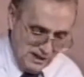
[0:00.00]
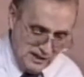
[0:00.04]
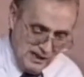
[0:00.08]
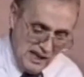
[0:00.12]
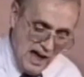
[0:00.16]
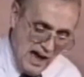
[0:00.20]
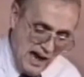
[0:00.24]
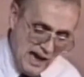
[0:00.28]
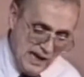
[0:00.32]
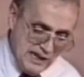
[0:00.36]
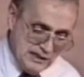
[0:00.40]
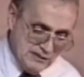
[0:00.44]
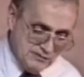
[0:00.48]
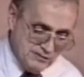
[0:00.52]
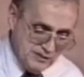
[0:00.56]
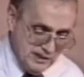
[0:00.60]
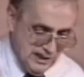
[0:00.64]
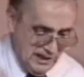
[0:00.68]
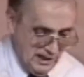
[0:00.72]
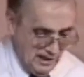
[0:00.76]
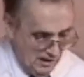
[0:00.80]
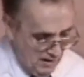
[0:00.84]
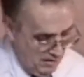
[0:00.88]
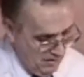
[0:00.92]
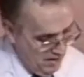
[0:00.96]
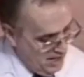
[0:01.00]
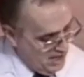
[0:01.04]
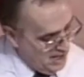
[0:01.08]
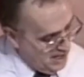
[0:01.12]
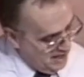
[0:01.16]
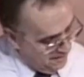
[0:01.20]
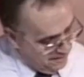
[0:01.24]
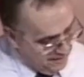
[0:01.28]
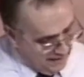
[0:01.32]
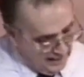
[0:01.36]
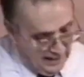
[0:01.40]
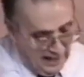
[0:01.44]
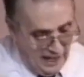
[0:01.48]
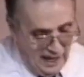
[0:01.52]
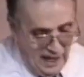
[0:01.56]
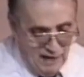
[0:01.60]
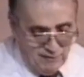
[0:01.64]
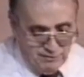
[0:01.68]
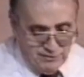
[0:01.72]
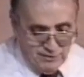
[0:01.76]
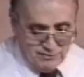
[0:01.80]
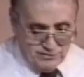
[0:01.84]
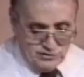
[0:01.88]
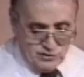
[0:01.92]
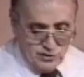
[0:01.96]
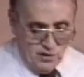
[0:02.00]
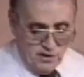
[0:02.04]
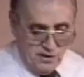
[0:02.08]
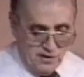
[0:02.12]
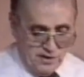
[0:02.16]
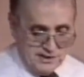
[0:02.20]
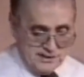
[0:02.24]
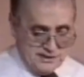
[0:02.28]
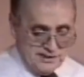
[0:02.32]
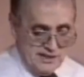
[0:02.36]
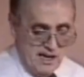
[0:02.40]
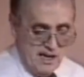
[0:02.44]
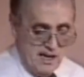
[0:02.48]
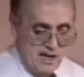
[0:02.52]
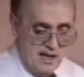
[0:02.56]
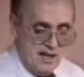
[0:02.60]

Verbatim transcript: lion of Leo, the calf of Taurus,